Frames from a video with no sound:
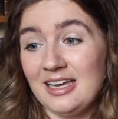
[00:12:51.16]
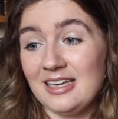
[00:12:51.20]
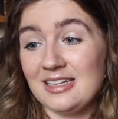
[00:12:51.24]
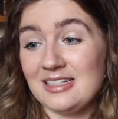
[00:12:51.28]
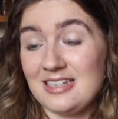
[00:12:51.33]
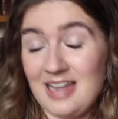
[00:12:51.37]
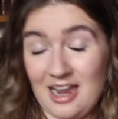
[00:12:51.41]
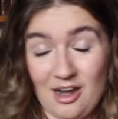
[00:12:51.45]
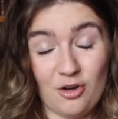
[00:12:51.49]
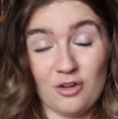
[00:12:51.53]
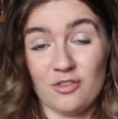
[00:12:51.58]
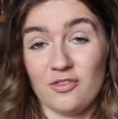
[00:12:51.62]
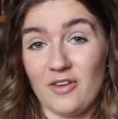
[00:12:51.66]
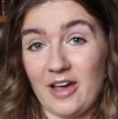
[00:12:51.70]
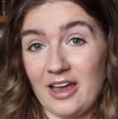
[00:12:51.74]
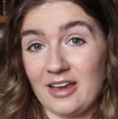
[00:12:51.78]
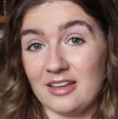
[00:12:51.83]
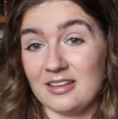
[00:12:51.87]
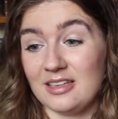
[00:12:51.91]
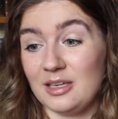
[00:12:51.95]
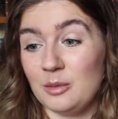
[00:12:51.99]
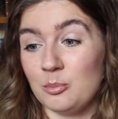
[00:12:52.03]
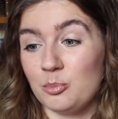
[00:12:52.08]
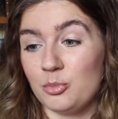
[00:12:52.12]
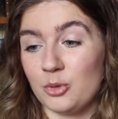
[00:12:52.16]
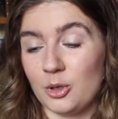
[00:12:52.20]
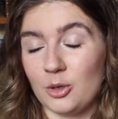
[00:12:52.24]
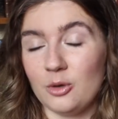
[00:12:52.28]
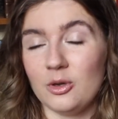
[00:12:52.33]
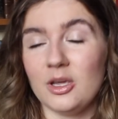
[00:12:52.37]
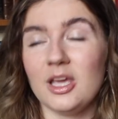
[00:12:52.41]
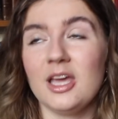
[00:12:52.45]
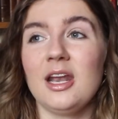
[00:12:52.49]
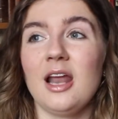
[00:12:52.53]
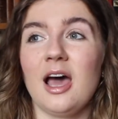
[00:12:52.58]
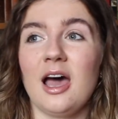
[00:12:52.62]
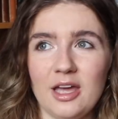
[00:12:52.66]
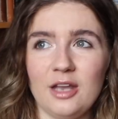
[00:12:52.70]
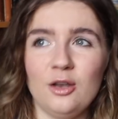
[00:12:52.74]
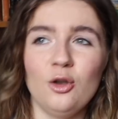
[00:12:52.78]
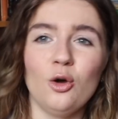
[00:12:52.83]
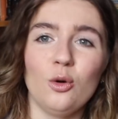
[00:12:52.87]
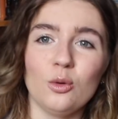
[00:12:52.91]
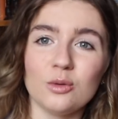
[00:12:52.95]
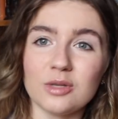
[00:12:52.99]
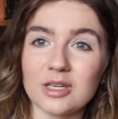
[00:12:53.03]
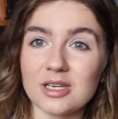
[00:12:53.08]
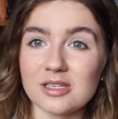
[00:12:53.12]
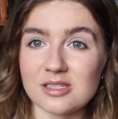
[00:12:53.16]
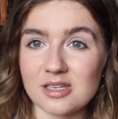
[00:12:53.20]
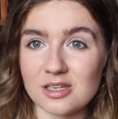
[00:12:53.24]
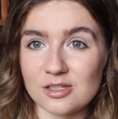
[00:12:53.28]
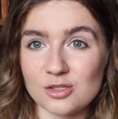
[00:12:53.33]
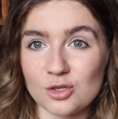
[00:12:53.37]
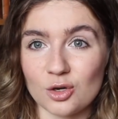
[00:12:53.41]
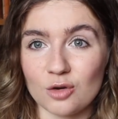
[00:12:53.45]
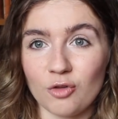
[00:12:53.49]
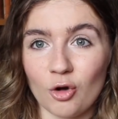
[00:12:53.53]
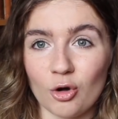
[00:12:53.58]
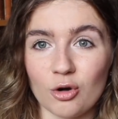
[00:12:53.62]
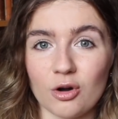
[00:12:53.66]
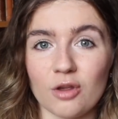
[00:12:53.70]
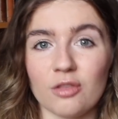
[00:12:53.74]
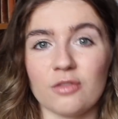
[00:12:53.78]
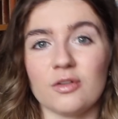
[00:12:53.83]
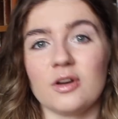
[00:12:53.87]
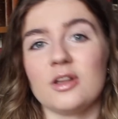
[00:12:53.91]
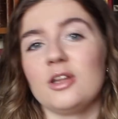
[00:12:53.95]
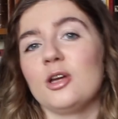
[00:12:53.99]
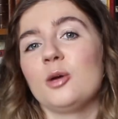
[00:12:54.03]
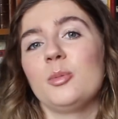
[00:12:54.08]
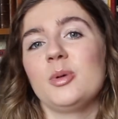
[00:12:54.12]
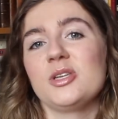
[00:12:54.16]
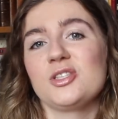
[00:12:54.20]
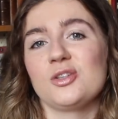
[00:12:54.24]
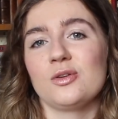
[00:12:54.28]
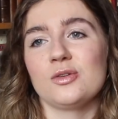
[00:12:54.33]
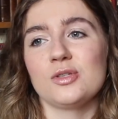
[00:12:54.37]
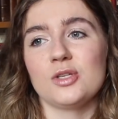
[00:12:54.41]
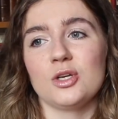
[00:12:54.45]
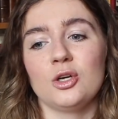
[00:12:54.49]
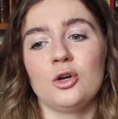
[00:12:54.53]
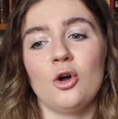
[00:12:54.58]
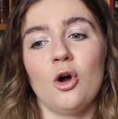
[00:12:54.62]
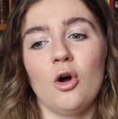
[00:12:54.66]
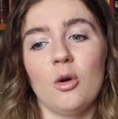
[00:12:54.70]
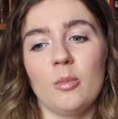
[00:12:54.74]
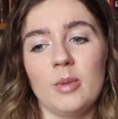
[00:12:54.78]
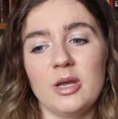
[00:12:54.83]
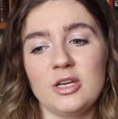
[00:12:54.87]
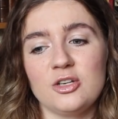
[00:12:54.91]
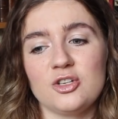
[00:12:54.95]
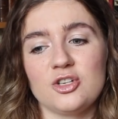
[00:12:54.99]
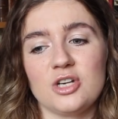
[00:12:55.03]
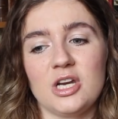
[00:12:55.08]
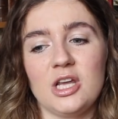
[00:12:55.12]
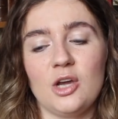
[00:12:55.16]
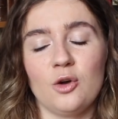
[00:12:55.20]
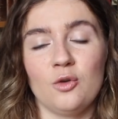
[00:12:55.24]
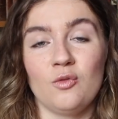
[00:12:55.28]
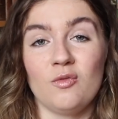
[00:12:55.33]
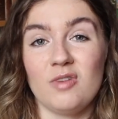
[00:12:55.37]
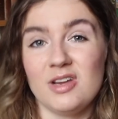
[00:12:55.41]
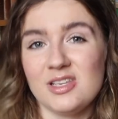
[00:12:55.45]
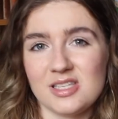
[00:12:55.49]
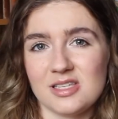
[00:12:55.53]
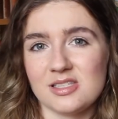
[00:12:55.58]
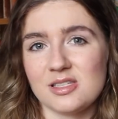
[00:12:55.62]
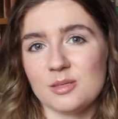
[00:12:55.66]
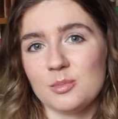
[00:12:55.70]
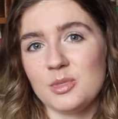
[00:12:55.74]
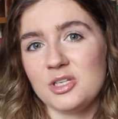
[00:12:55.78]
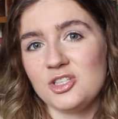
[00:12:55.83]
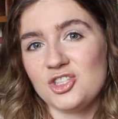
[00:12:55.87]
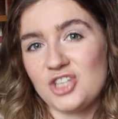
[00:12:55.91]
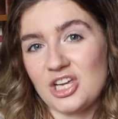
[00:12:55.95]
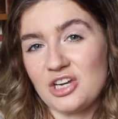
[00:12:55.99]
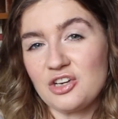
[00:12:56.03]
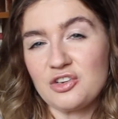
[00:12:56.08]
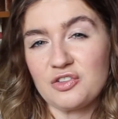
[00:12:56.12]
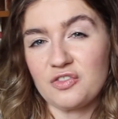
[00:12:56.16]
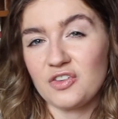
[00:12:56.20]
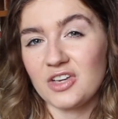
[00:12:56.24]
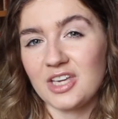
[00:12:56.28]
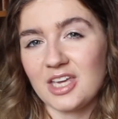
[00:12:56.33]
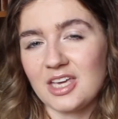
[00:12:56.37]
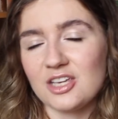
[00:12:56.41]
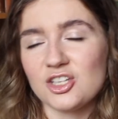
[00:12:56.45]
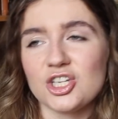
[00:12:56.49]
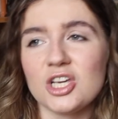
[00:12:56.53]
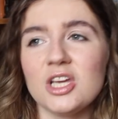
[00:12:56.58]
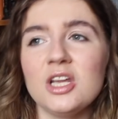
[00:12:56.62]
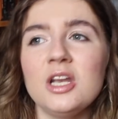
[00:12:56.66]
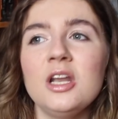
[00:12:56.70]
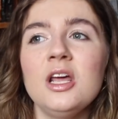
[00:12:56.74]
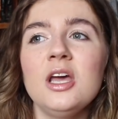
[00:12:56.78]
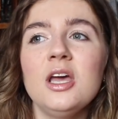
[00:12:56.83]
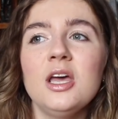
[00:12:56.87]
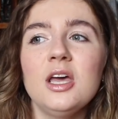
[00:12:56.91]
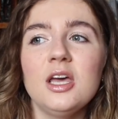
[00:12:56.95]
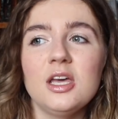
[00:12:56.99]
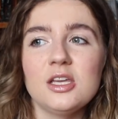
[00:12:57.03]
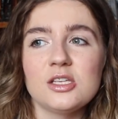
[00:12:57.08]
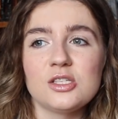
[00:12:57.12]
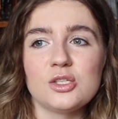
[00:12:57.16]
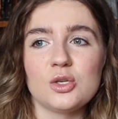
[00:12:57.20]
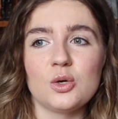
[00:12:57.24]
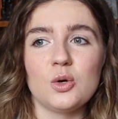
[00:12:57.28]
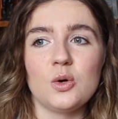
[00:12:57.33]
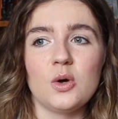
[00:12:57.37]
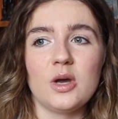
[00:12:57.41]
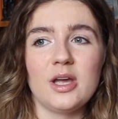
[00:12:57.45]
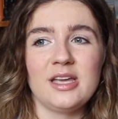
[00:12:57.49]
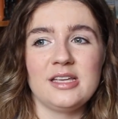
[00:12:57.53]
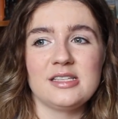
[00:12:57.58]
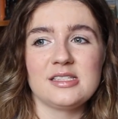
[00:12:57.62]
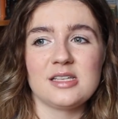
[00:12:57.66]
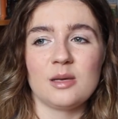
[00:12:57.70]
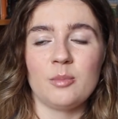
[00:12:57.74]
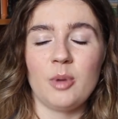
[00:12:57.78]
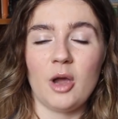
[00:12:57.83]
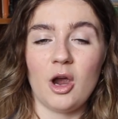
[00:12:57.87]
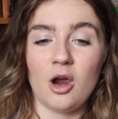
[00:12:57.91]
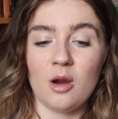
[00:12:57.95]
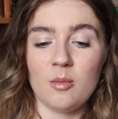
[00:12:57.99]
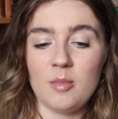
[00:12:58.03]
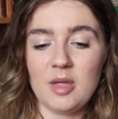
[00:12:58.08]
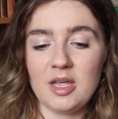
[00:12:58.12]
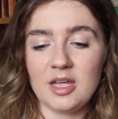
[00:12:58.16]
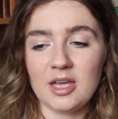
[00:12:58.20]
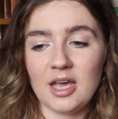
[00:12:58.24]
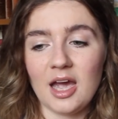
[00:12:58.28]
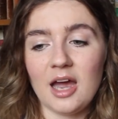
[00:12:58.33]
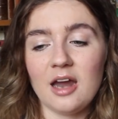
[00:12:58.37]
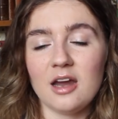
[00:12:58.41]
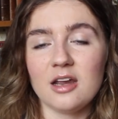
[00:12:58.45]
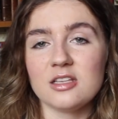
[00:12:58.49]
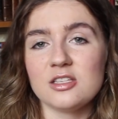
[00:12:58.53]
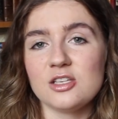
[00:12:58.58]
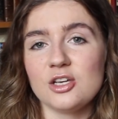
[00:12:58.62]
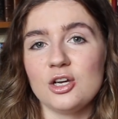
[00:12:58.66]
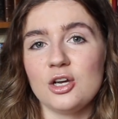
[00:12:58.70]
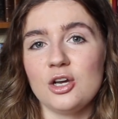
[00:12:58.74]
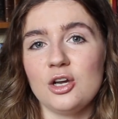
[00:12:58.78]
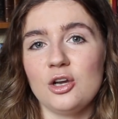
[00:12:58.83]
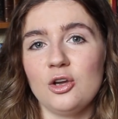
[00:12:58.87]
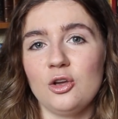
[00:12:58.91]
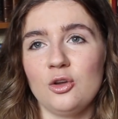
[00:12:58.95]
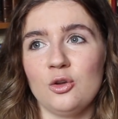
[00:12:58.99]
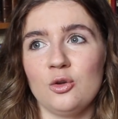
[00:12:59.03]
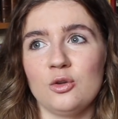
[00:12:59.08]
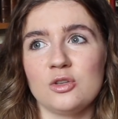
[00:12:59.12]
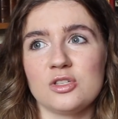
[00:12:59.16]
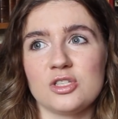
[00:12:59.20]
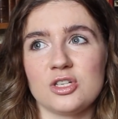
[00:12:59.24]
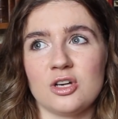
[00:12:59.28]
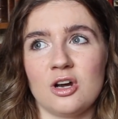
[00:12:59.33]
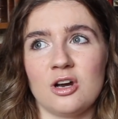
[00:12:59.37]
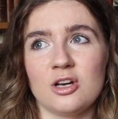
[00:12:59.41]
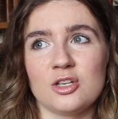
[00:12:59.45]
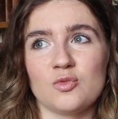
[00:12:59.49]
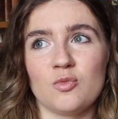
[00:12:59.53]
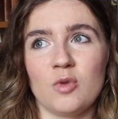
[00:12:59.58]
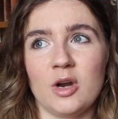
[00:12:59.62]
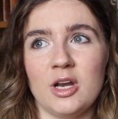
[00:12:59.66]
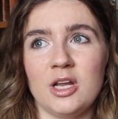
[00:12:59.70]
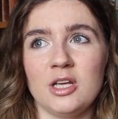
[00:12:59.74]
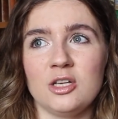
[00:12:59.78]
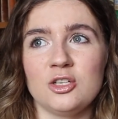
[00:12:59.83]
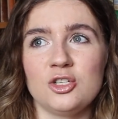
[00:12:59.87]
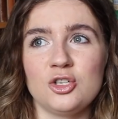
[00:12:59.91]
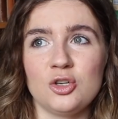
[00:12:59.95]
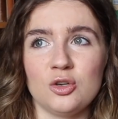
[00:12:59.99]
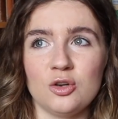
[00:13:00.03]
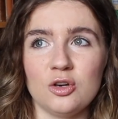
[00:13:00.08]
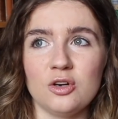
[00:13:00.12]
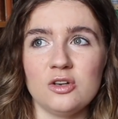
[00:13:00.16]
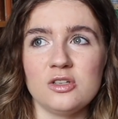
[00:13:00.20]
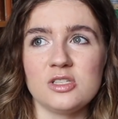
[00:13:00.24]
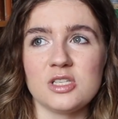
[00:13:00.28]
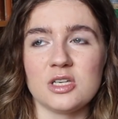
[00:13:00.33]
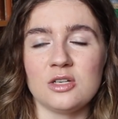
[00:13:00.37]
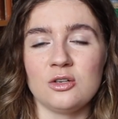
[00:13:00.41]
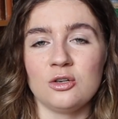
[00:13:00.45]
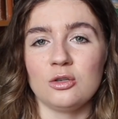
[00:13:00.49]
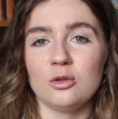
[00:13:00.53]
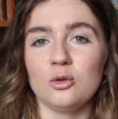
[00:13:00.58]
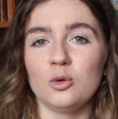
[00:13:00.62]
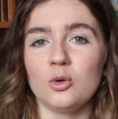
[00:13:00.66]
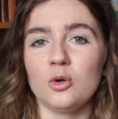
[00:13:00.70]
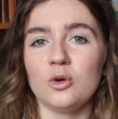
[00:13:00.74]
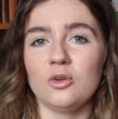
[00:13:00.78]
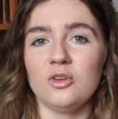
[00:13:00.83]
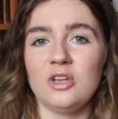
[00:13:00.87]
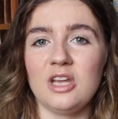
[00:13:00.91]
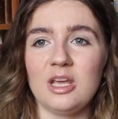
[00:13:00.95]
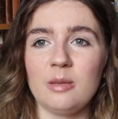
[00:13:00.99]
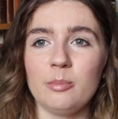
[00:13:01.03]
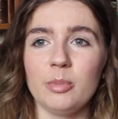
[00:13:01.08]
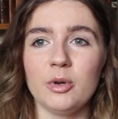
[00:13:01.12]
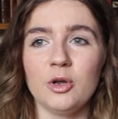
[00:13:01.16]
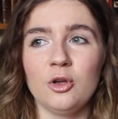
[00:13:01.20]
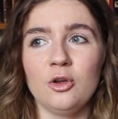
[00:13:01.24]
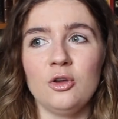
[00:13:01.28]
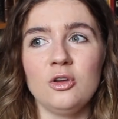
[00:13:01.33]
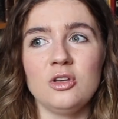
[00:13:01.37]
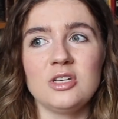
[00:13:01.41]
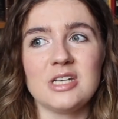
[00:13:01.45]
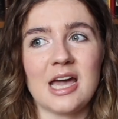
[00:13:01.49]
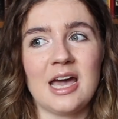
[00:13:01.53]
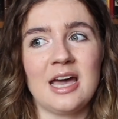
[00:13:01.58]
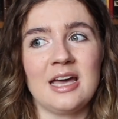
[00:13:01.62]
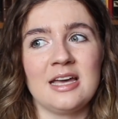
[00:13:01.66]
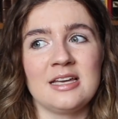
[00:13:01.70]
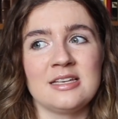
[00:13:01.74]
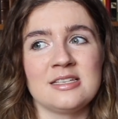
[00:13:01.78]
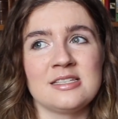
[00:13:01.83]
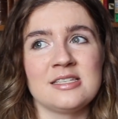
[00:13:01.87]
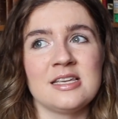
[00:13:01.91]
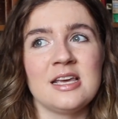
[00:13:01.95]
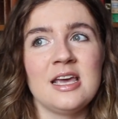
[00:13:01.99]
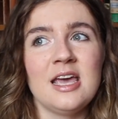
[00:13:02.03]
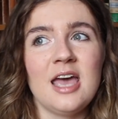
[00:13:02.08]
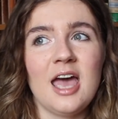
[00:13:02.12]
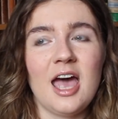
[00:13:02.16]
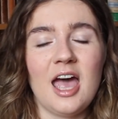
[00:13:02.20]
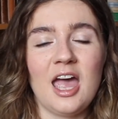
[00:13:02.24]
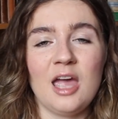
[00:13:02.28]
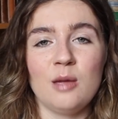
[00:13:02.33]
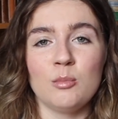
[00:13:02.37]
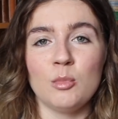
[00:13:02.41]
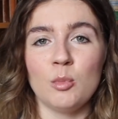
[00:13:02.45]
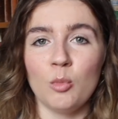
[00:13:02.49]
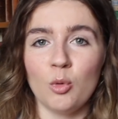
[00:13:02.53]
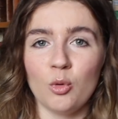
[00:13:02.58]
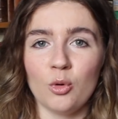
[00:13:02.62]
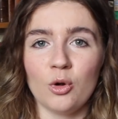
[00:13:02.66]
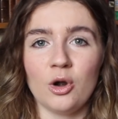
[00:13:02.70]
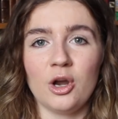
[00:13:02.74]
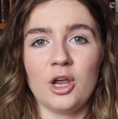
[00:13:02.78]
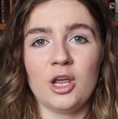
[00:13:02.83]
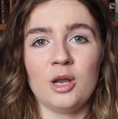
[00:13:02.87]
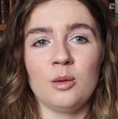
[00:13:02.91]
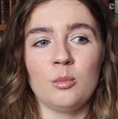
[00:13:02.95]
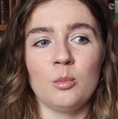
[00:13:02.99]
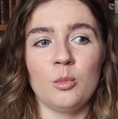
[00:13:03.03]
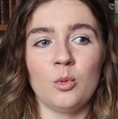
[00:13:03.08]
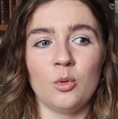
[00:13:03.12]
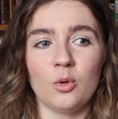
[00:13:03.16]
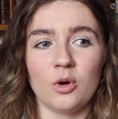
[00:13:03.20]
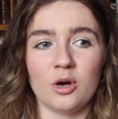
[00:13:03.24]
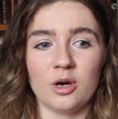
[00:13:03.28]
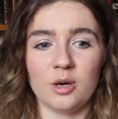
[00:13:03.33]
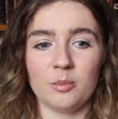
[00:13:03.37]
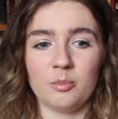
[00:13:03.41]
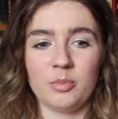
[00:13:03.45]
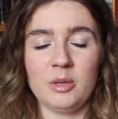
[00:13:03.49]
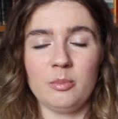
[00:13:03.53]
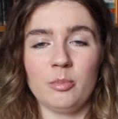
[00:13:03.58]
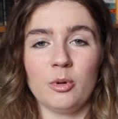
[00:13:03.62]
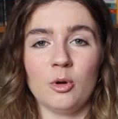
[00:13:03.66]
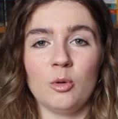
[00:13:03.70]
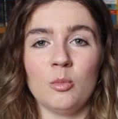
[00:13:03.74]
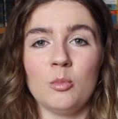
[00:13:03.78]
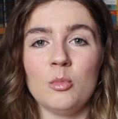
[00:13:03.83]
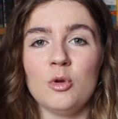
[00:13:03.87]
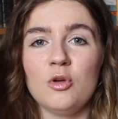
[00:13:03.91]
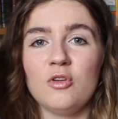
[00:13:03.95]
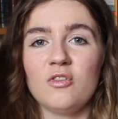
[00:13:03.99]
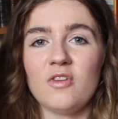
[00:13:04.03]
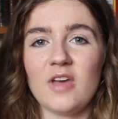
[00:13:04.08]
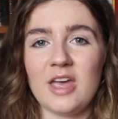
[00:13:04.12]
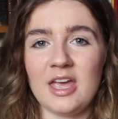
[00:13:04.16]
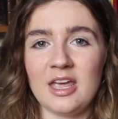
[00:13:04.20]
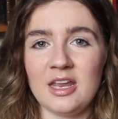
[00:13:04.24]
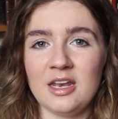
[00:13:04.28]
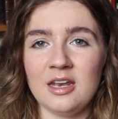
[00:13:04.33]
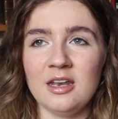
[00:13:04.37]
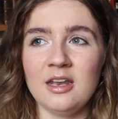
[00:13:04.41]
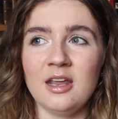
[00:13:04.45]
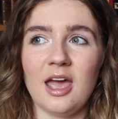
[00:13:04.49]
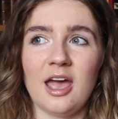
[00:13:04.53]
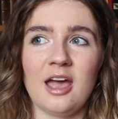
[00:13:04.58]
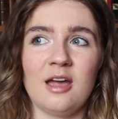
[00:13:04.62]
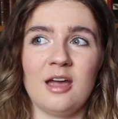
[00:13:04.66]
terrifyingly brilliant. And not only is it a sort of horror thriller, but it's also a commentary on racism and gentrification. So it's about our main character who starts running tours in her local neighborhood as more and more people move in,